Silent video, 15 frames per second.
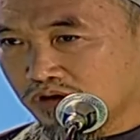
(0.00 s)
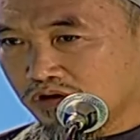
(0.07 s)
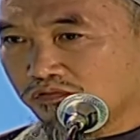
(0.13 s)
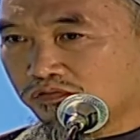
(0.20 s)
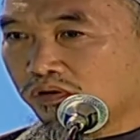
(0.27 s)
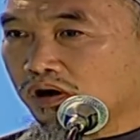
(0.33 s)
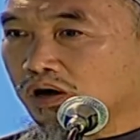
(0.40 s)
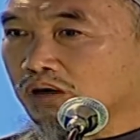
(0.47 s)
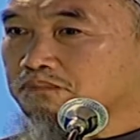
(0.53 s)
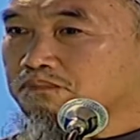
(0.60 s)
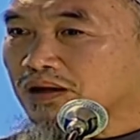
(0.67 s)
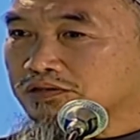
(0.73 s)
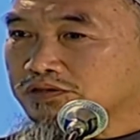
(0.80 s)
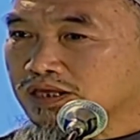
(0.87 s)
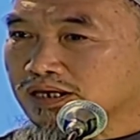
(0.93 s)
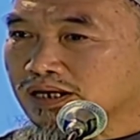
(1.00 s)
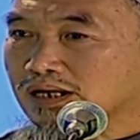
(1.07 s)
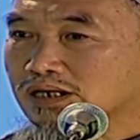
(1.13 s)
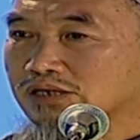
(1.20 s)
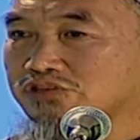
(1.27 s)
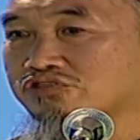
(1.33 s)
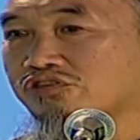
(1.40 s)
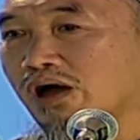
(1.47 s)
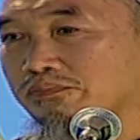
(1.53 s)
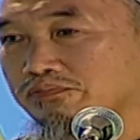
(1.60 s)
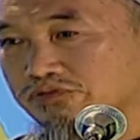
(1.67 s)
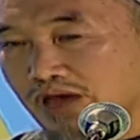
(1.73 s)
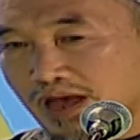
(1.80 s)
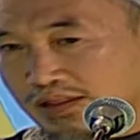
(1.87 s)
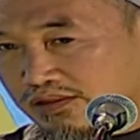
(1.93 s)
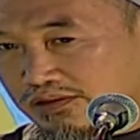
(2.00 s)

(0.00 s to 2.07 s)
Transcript: for a particular tribes and